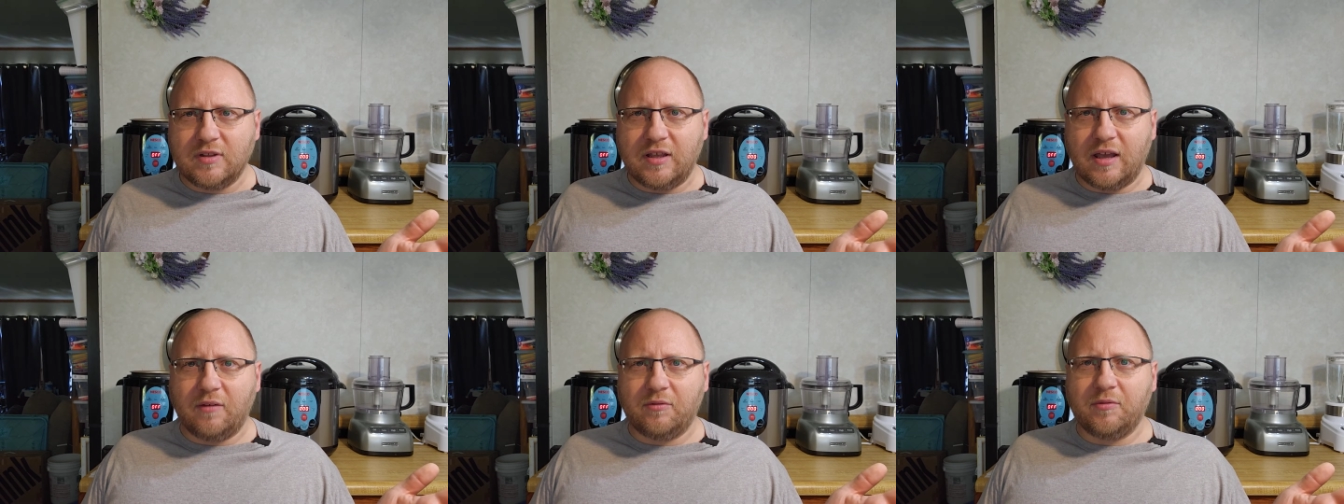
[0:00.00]

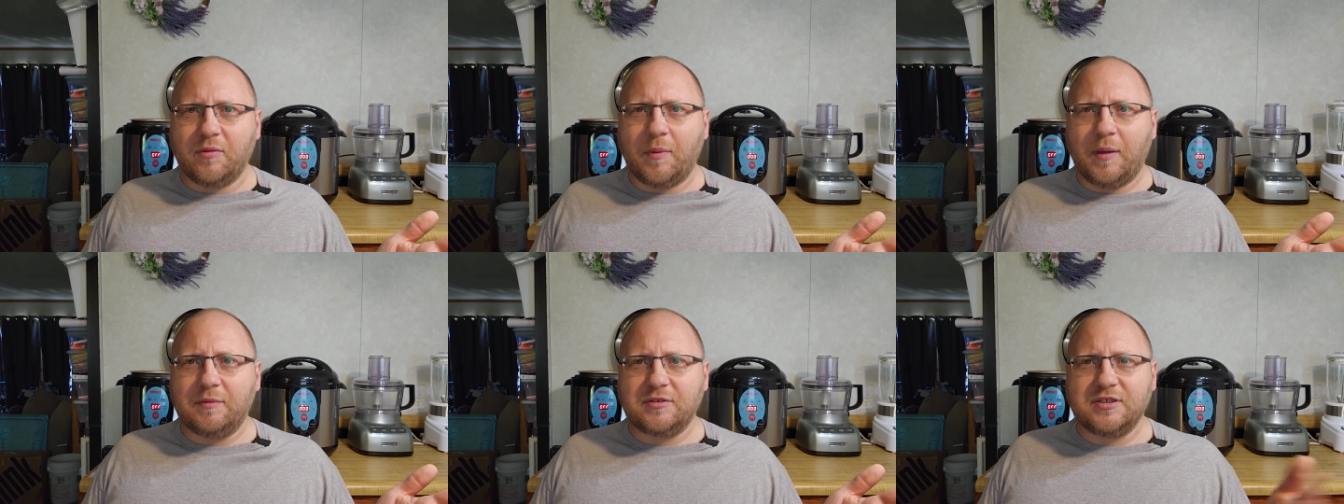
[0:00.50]
he held the
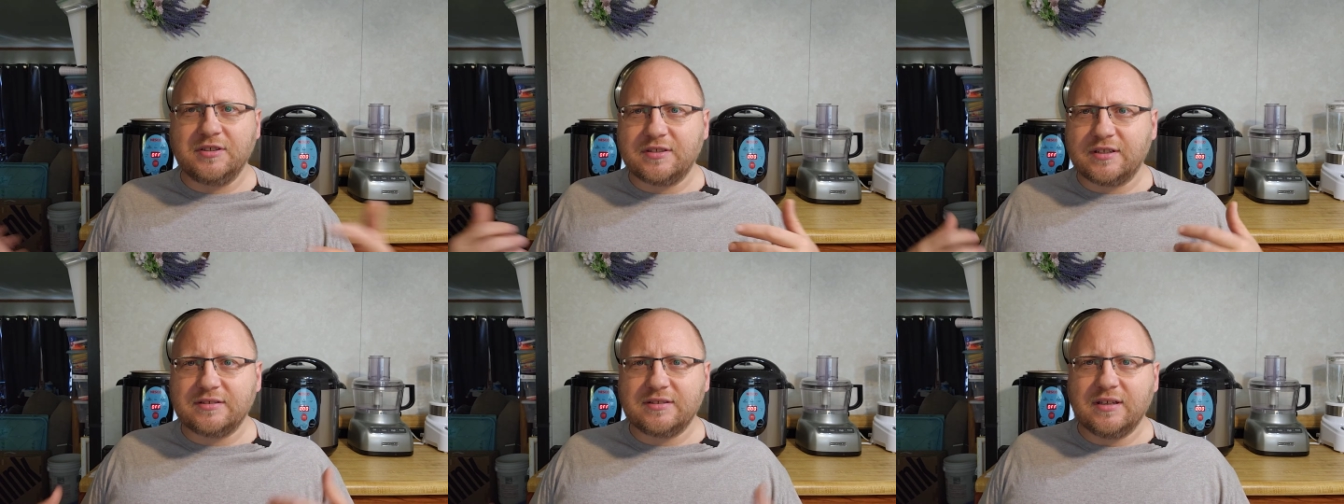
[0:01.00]
baby
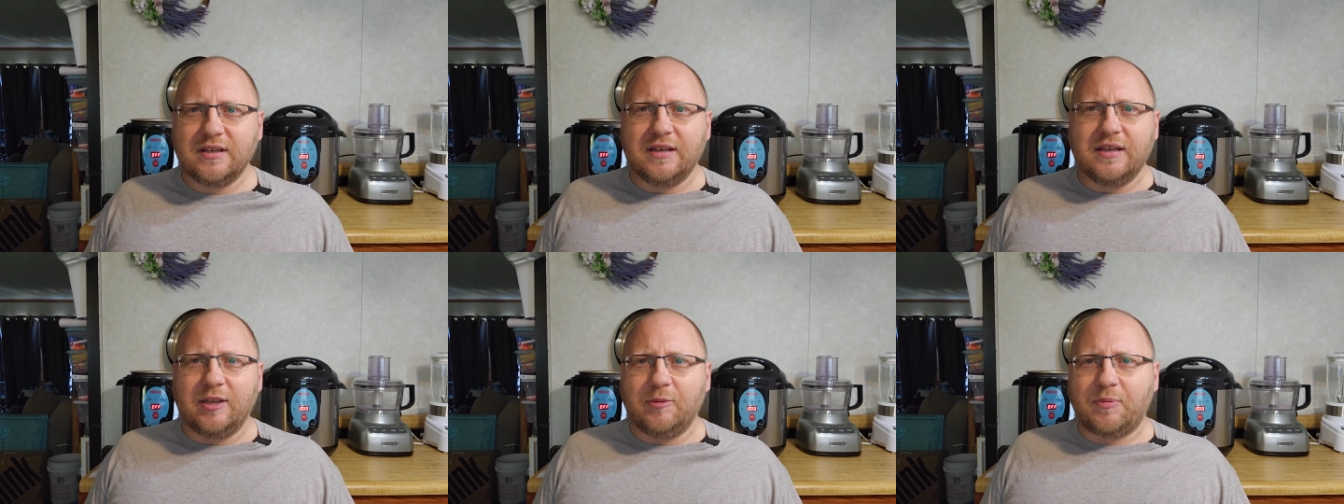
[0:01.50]
Jesus,
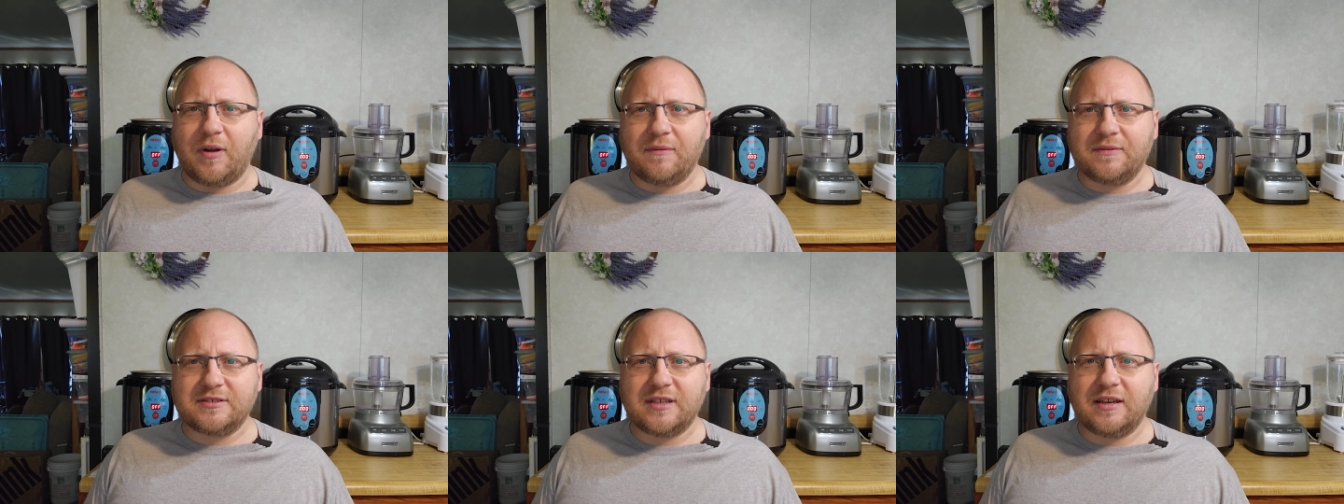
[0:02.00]
he
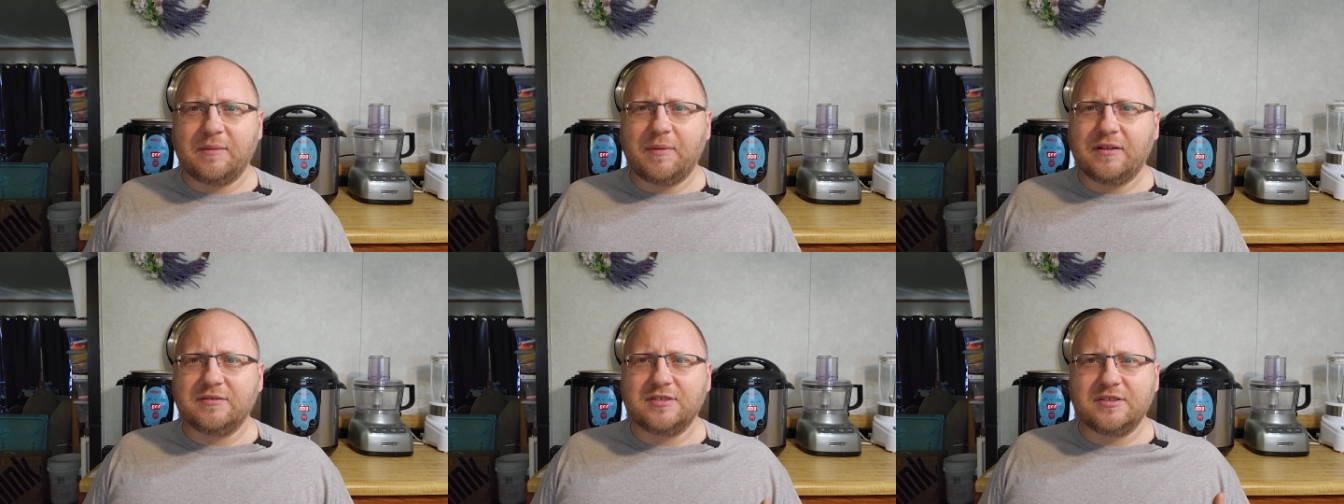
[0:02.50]
prophesied
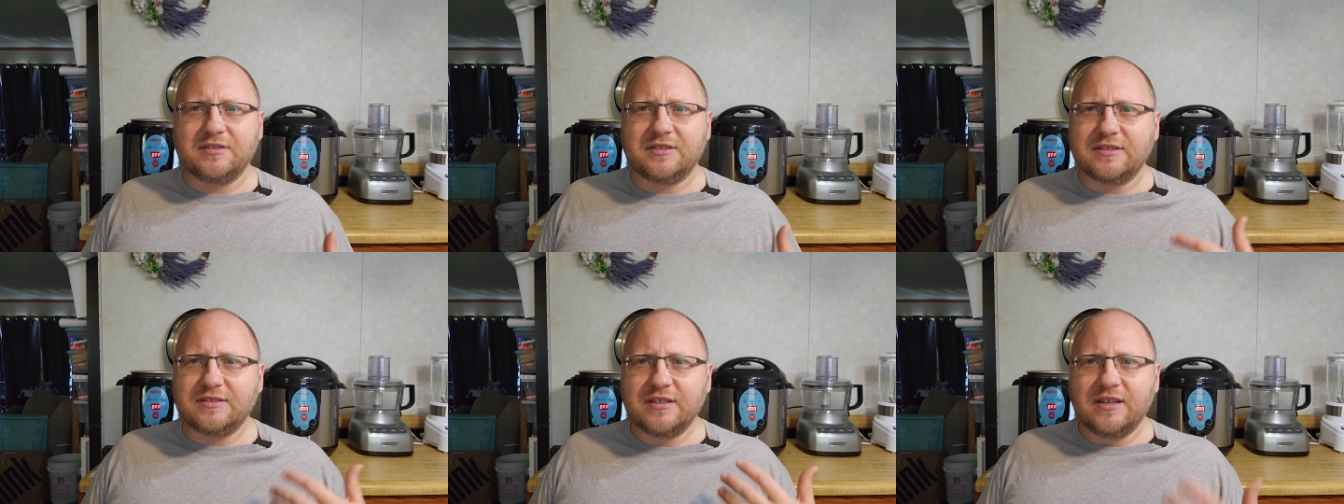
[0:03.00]
about
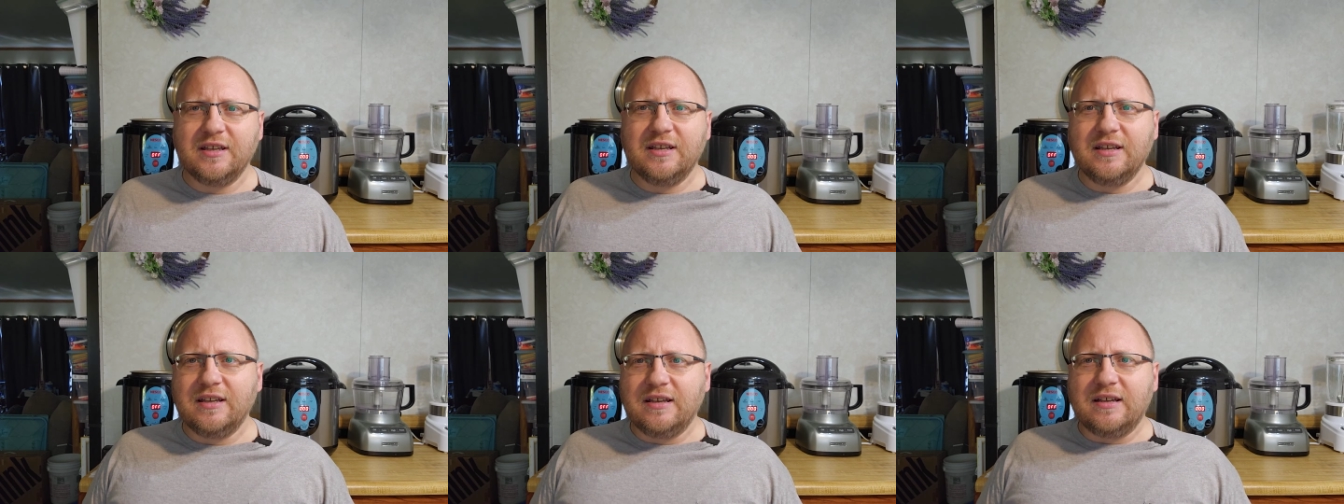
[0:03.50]
Jesus.
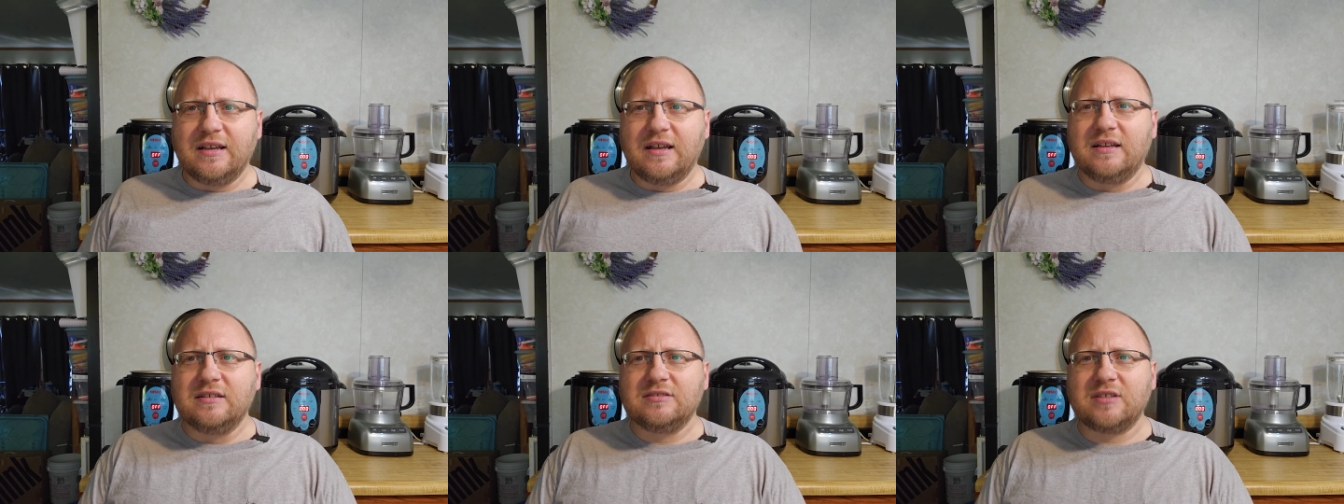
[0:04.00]

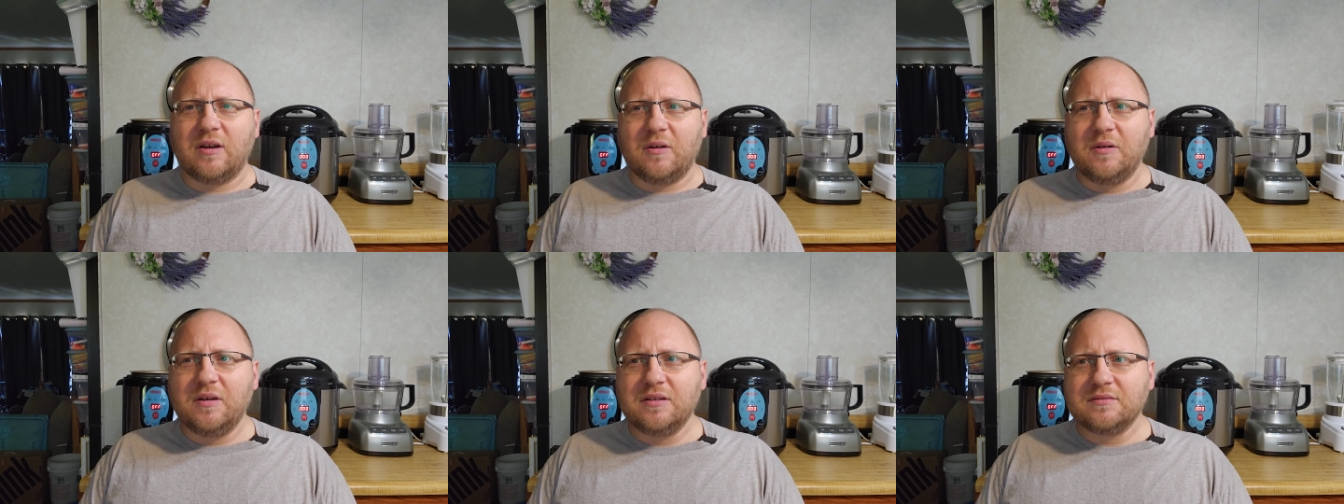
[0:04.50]
So,